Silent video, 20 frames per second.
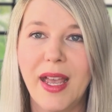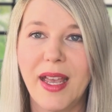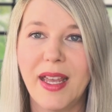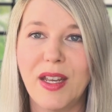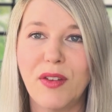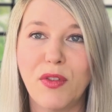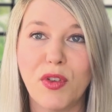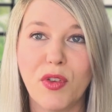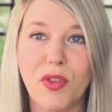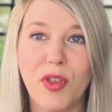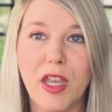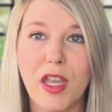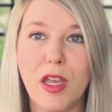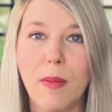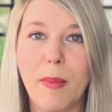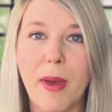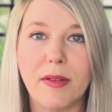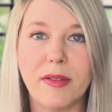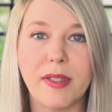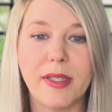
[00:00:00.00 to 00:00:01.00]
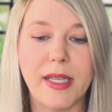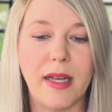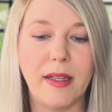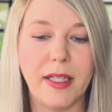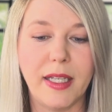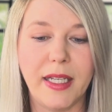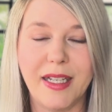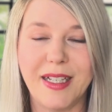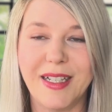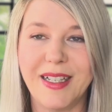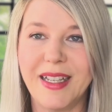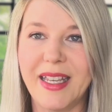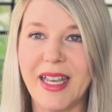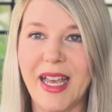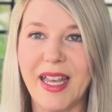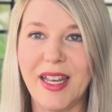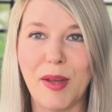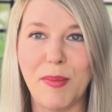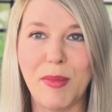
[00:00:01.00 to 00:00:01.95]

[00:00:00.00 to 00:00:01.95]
And if you're thinking about selling, again,